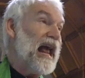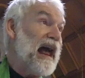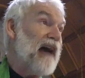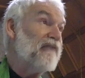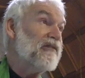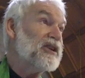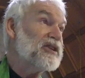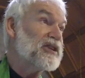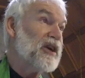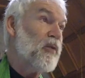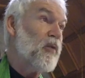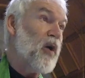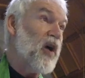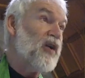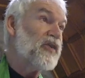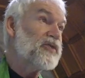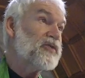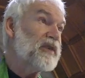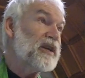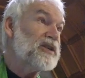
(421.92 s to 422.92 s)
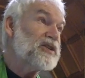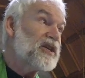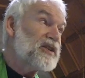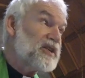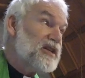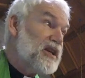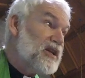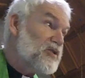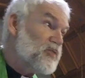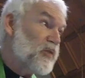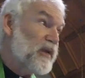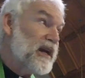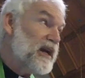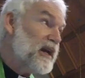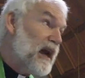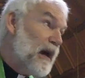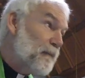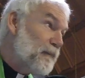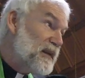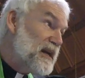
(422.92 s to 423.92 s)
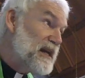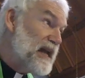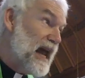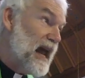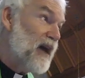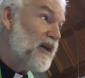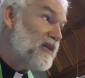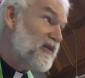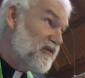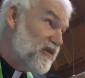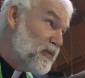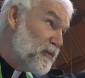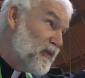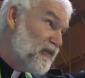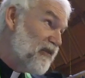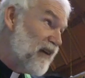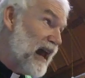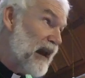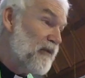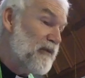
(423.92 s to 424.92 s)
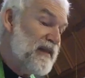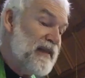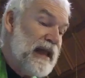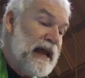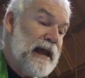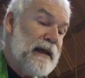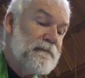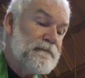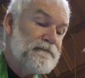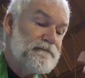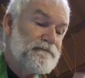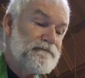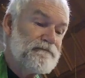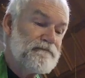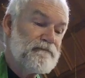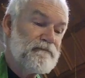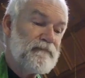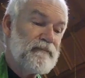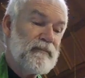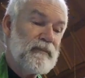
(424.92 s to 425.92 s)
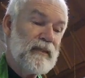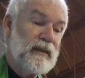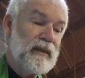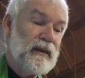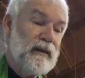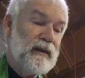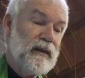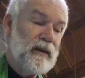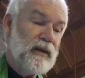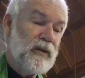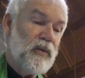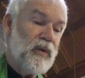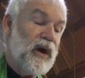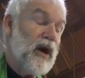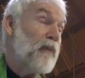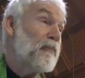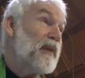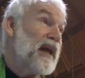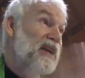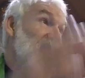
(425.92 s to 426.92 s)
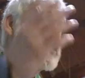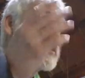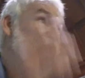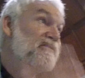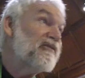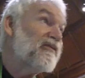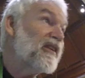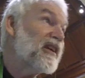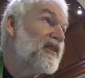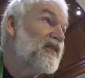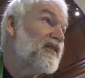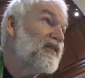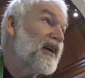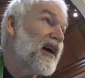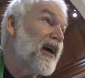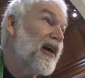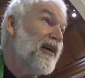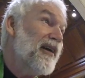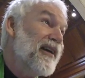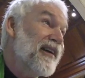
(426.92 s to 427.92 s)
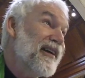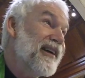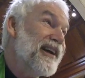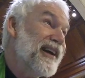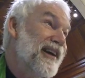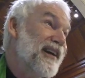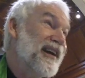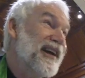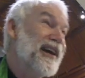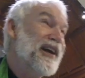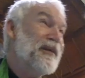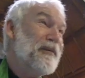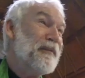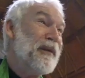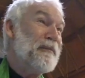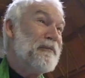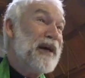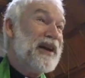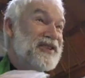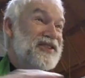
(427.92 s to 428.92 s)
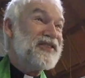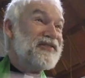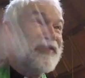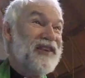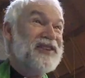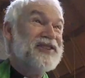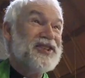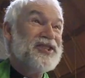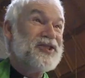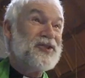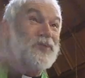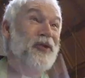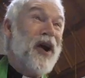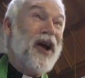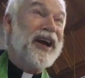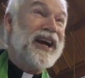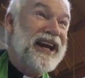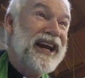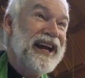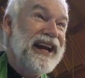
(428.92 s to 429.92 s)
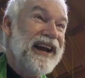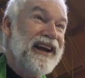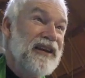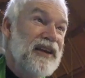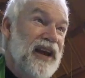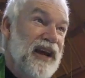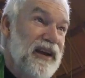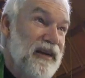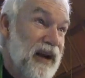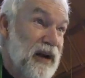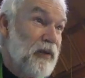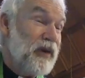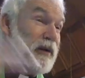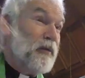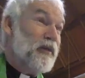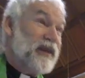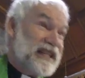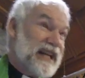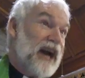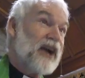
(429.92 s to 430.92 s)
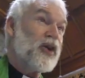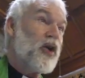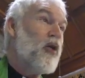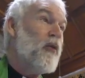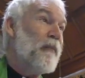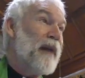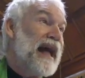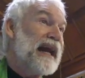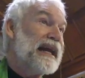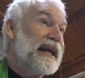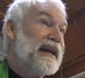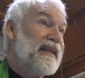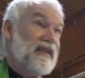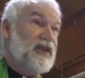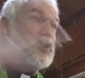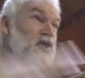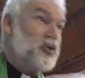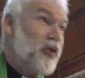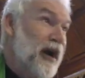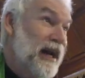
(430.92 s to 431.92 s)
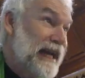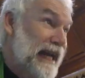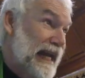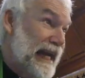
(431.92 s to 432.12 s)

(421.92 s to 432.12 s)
Average on Wall Street just this week, up and down. Have you been following that? Where our pension funds are, my pension fund just shrunk. And they started going back again, and they're shrunk